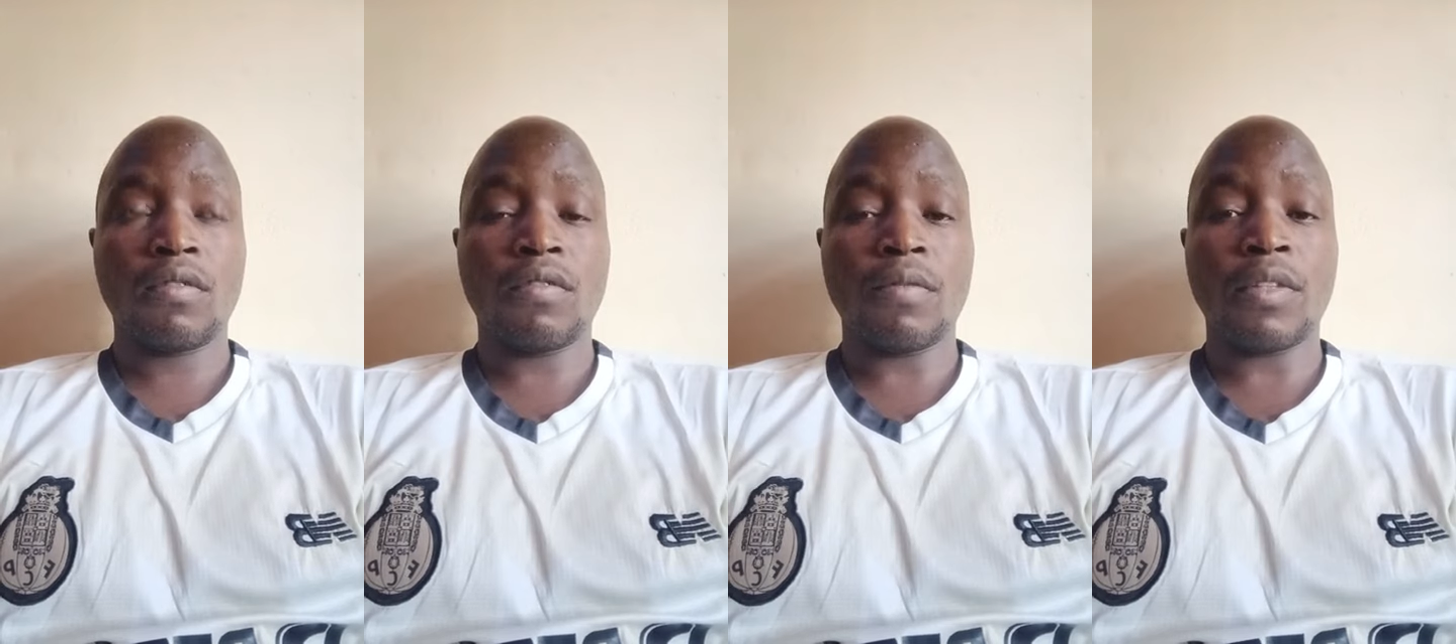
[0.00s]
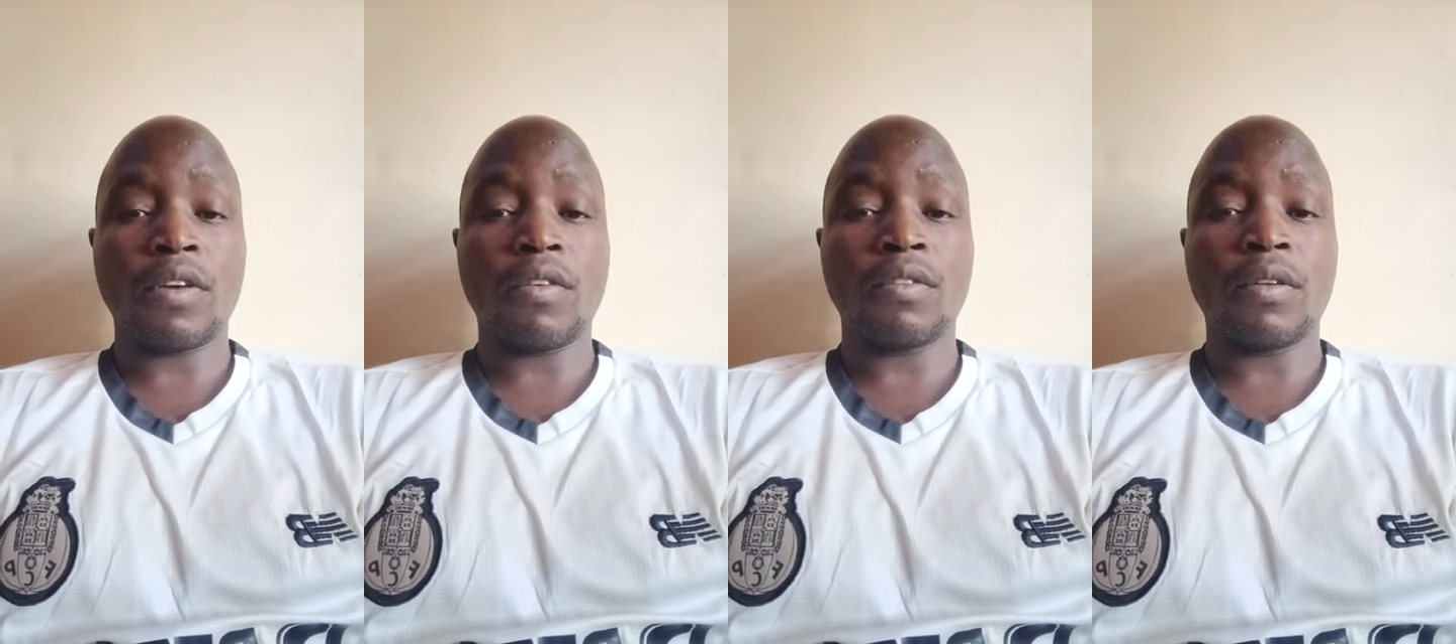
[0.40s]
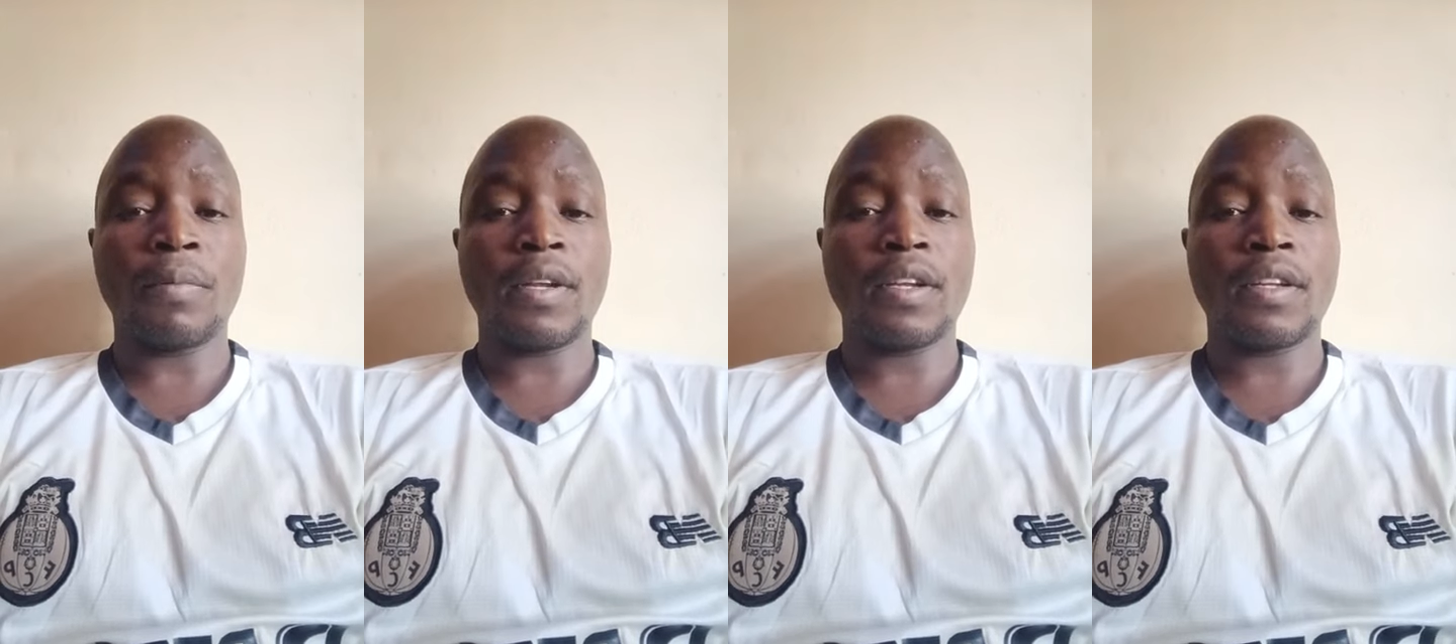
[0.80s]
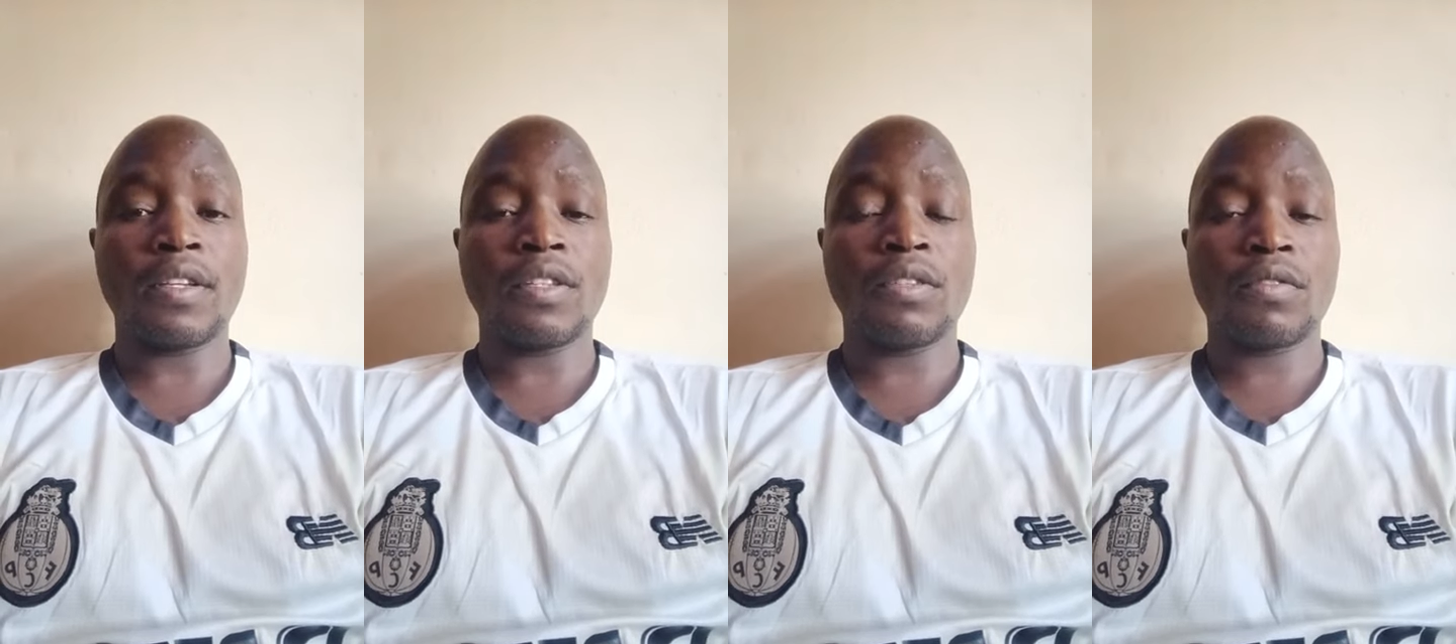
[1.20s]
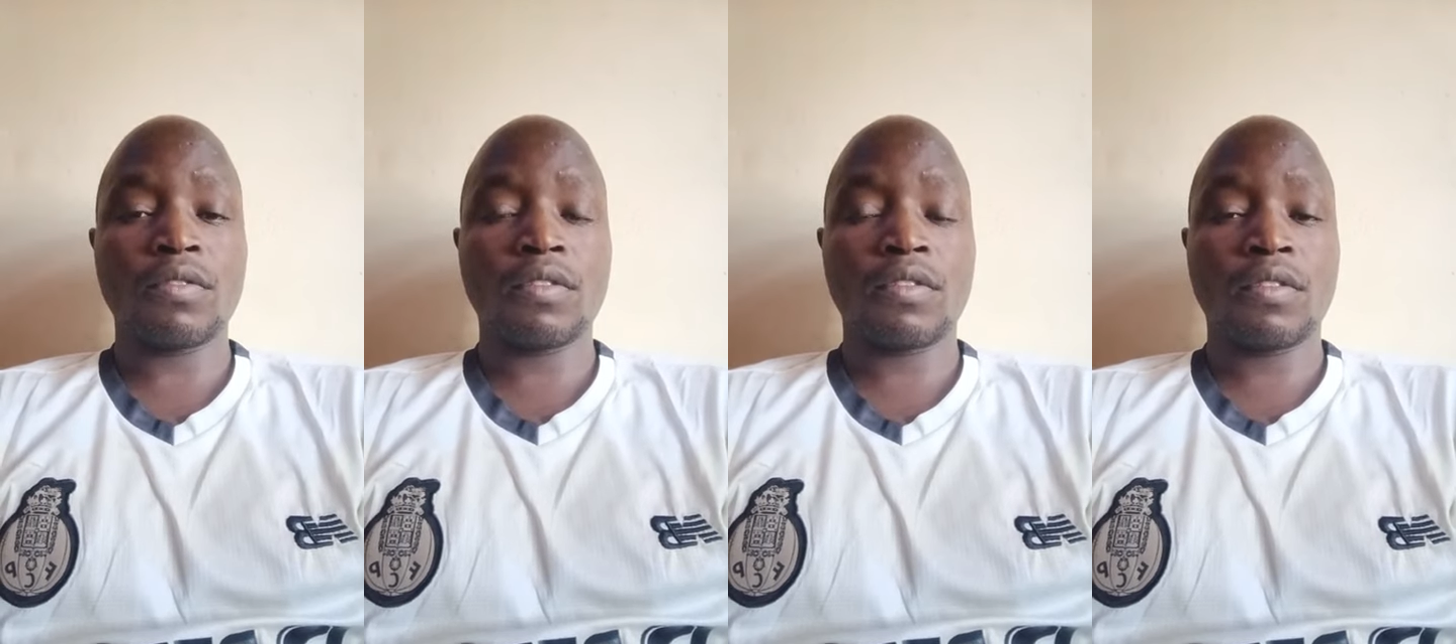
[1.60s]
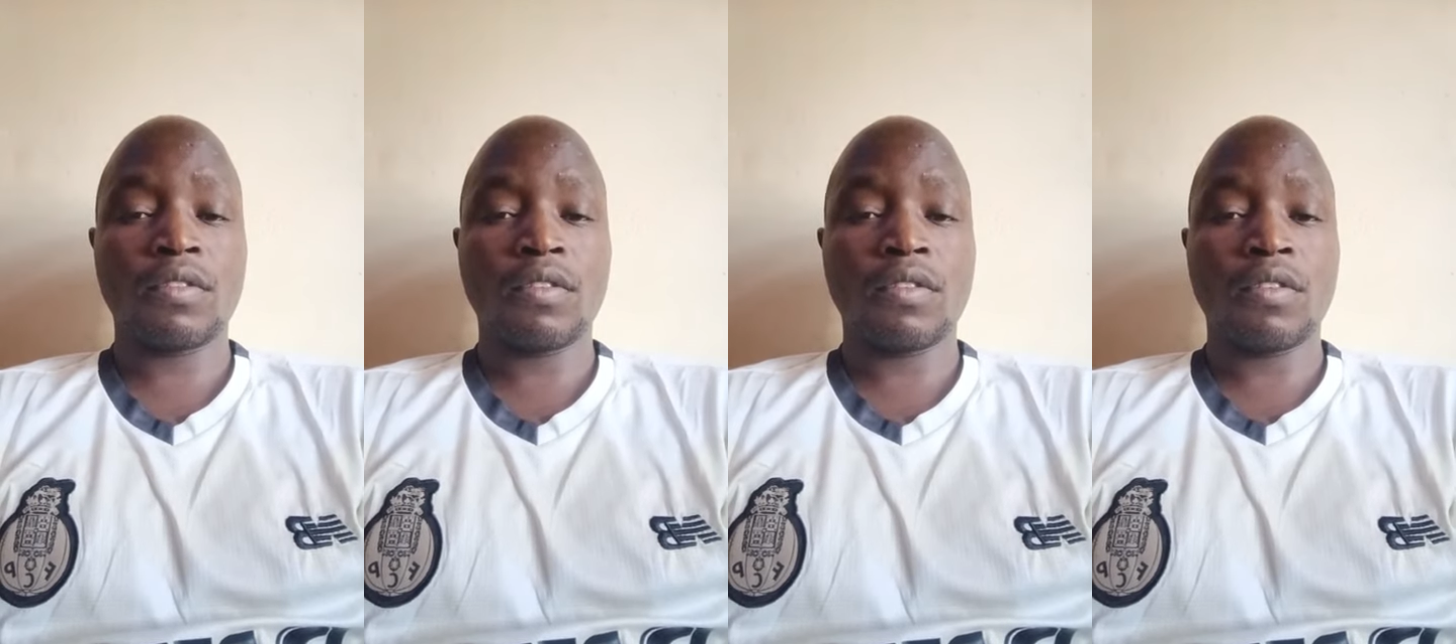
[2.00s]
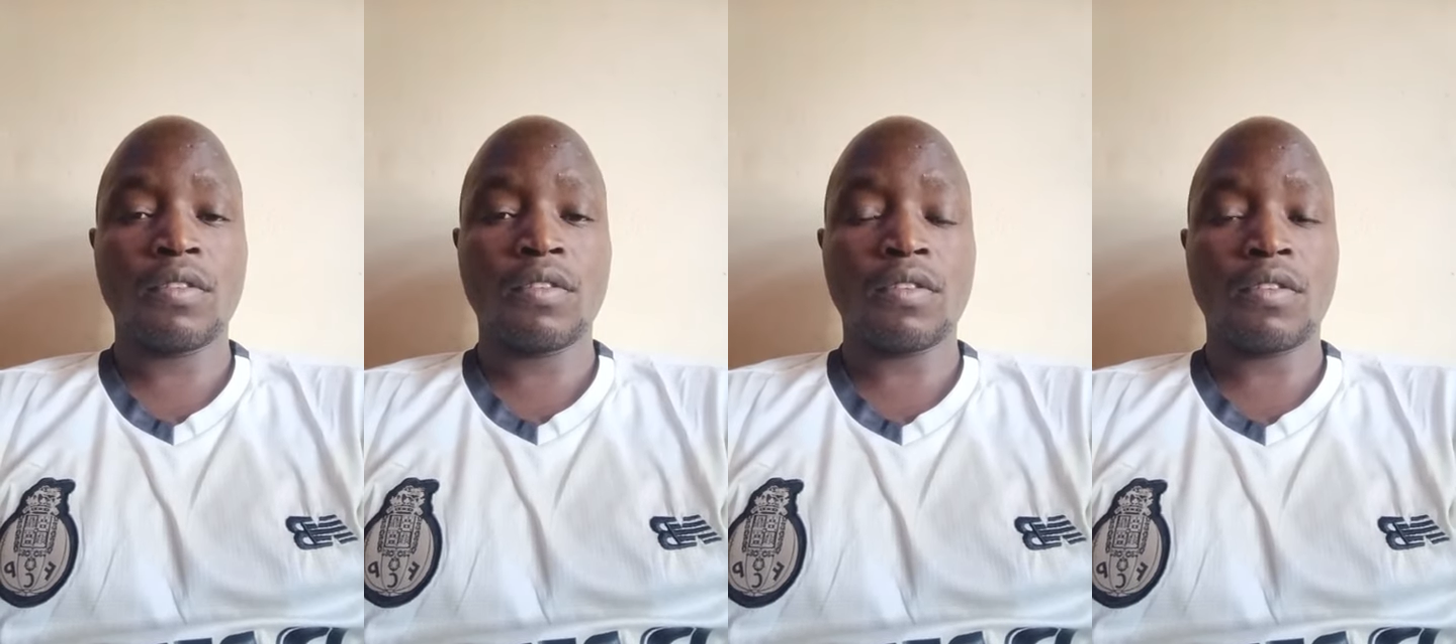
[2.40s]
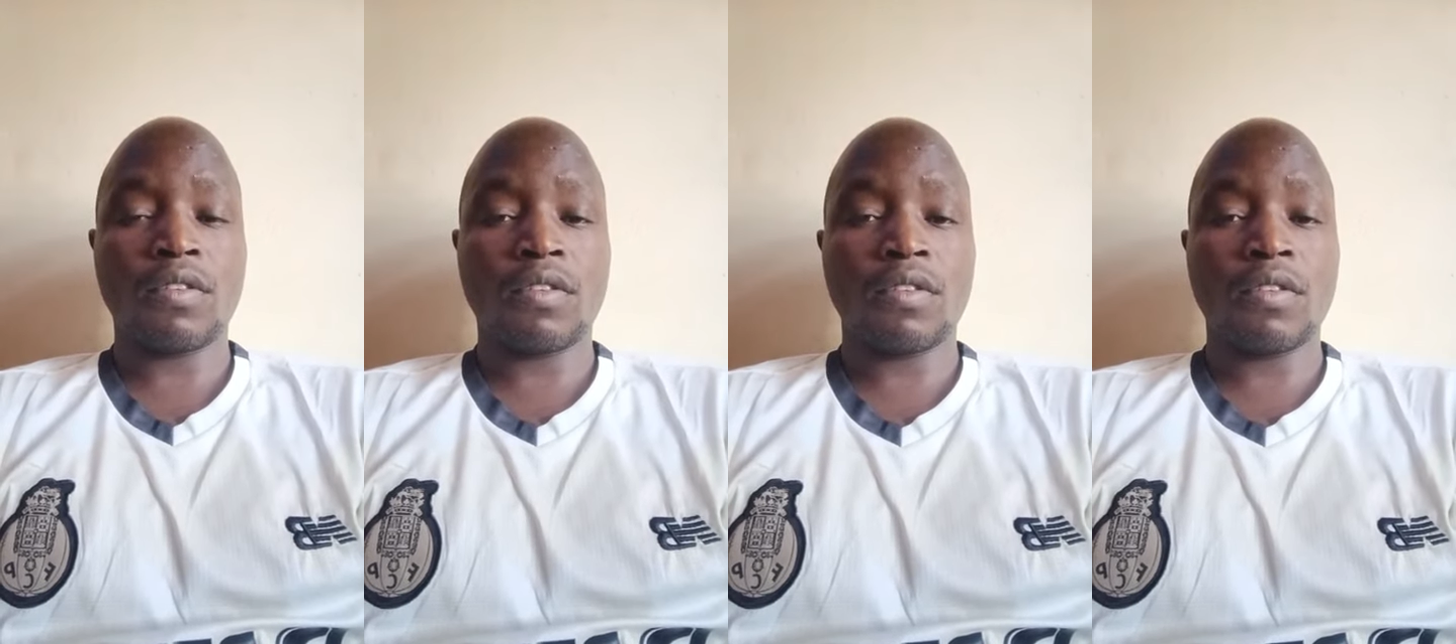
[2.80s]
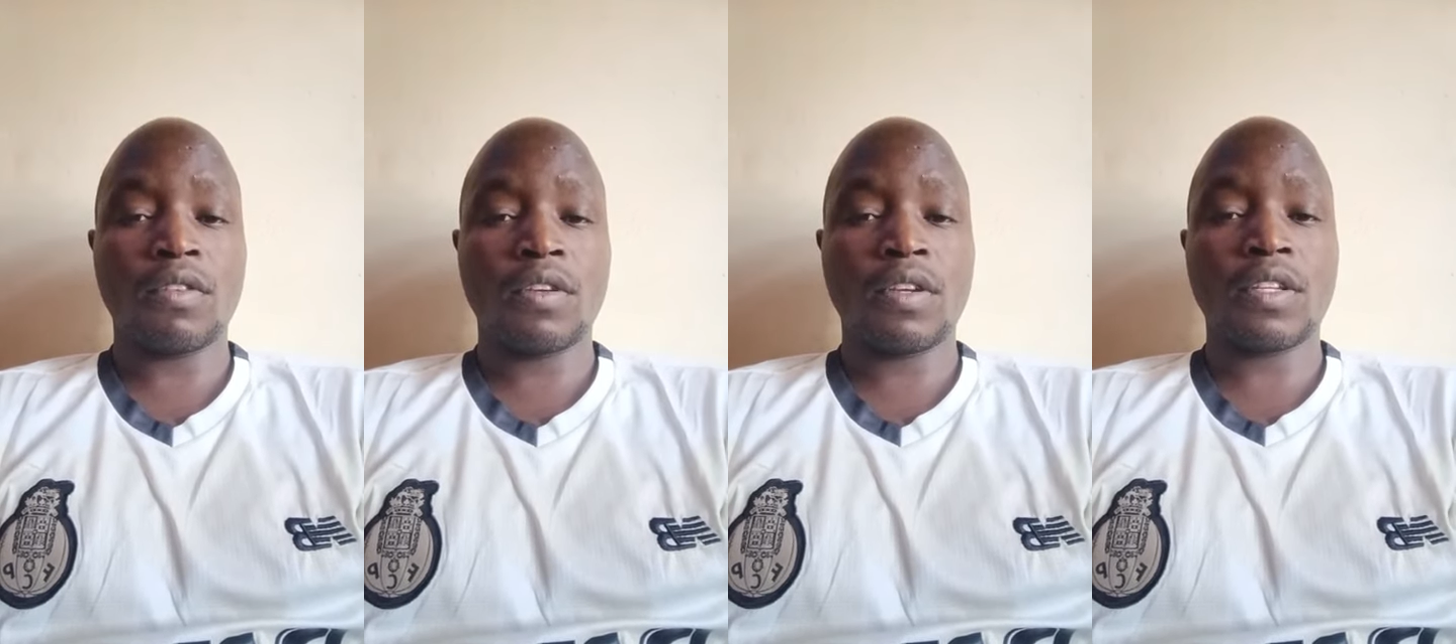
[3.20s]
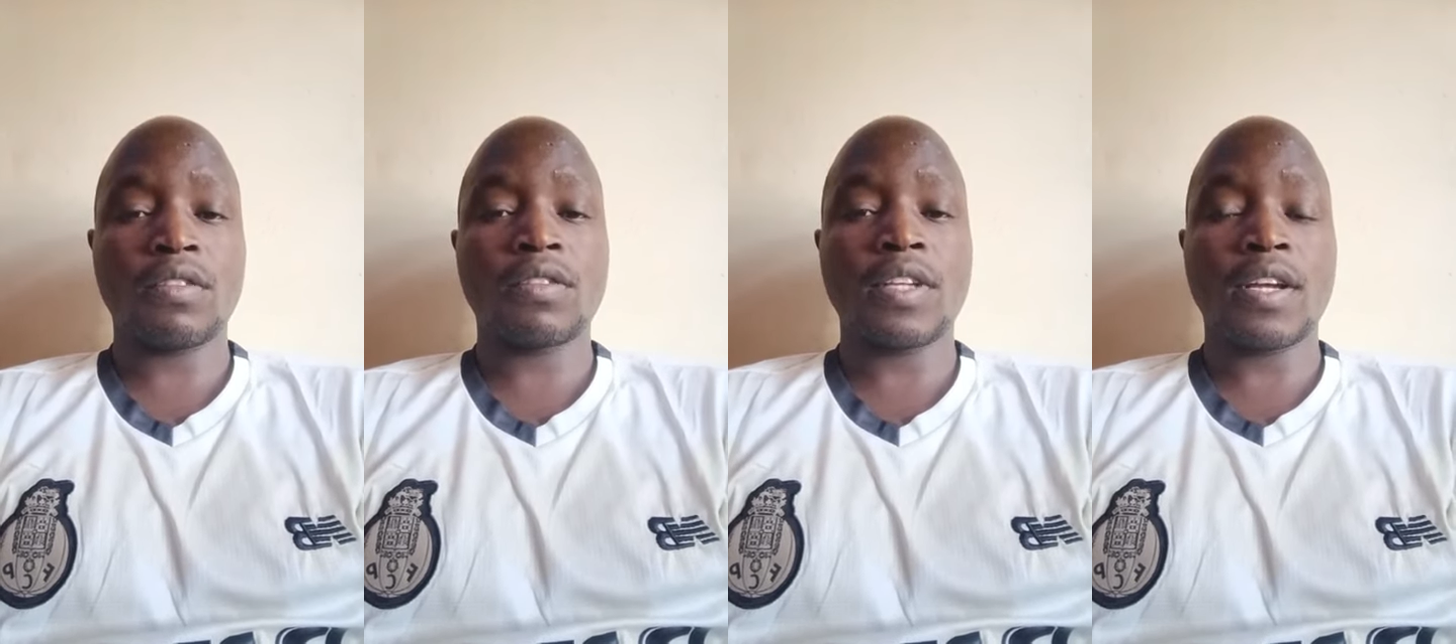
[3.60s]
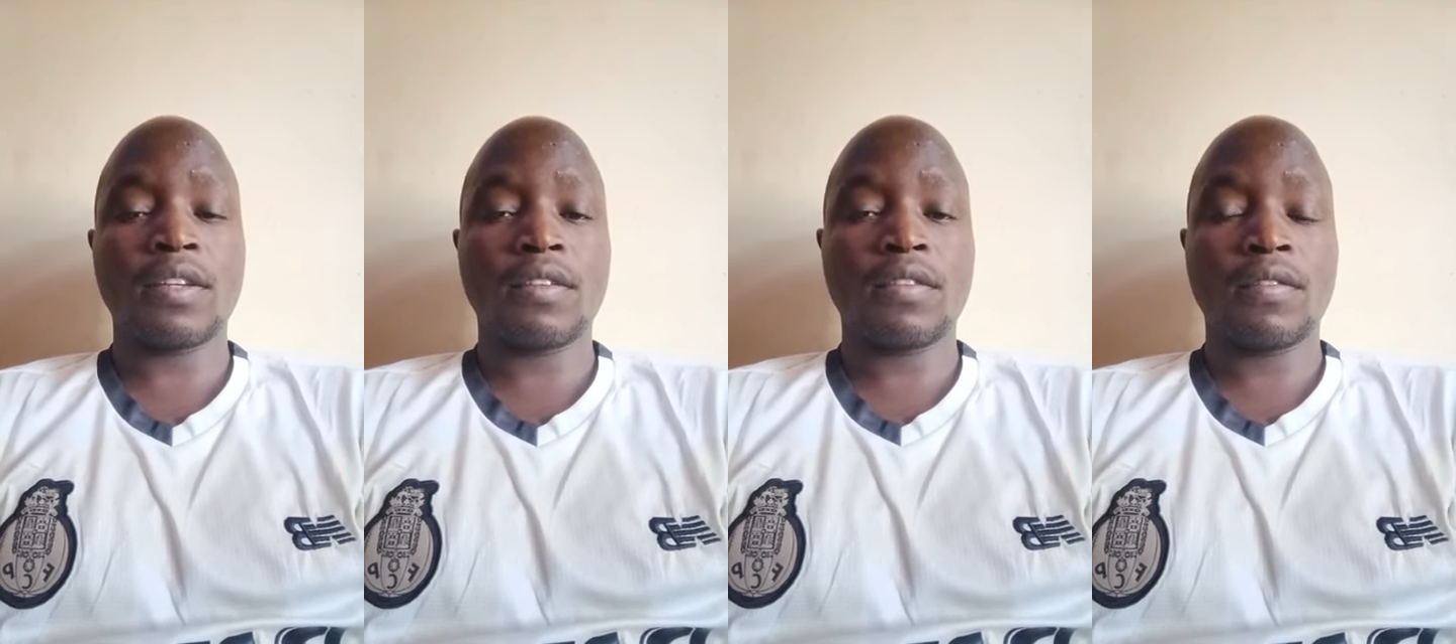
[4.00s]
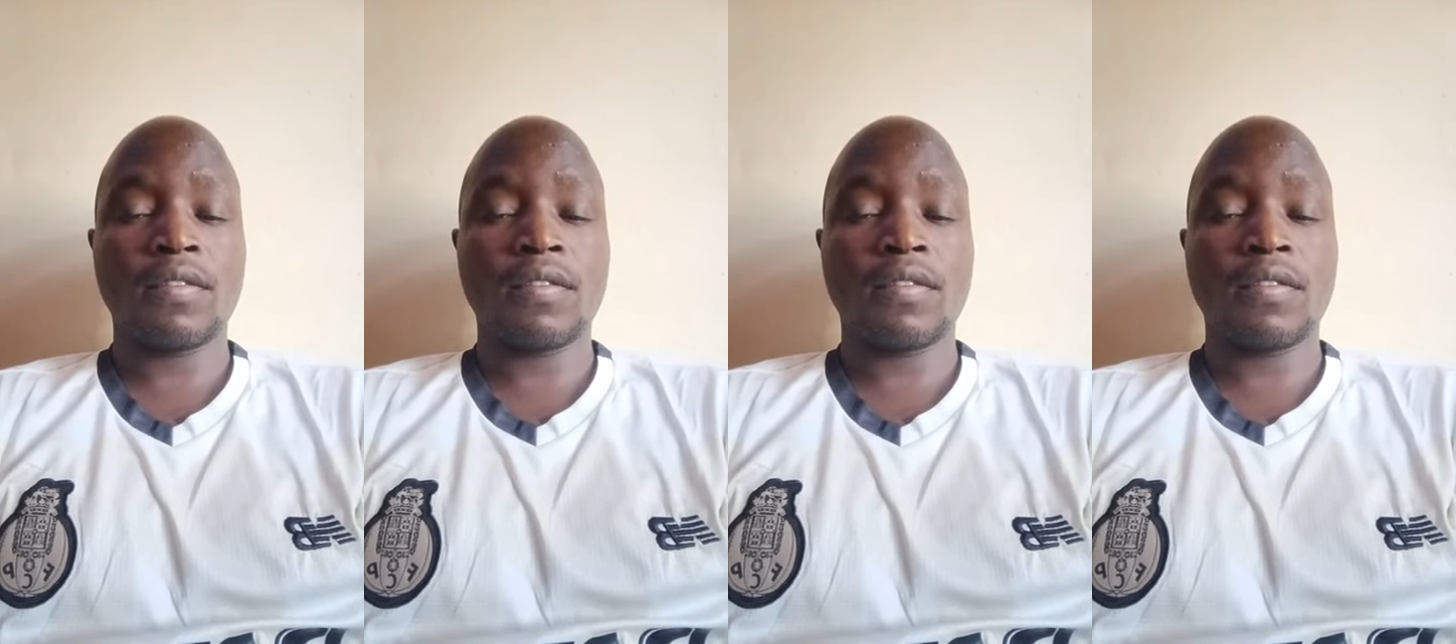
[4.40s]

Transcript: from the contemporary issues or in a society.